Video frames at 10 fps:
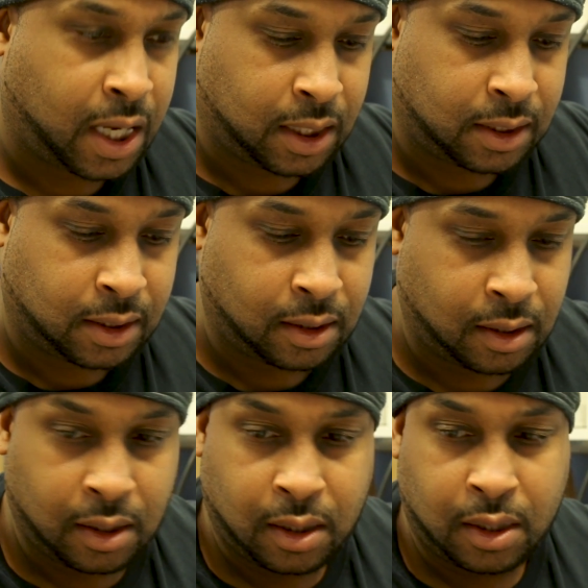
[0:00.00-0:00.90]
that easy,
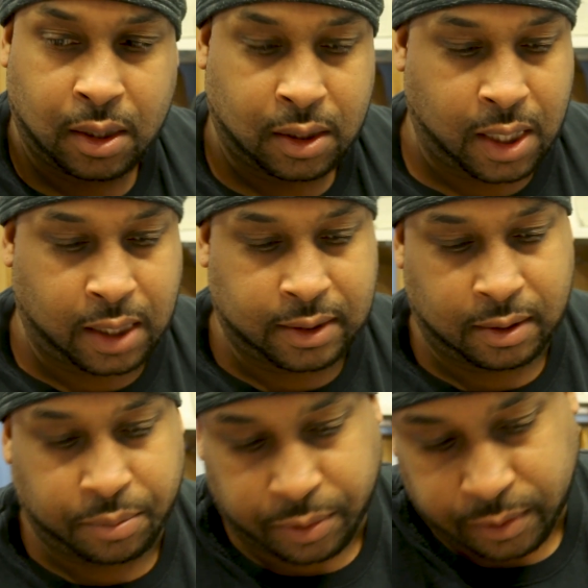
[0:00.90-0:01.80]
that
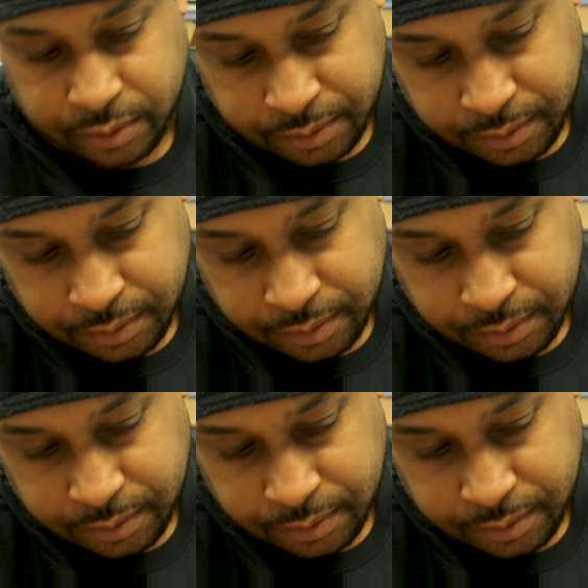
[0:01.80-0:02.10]
simple.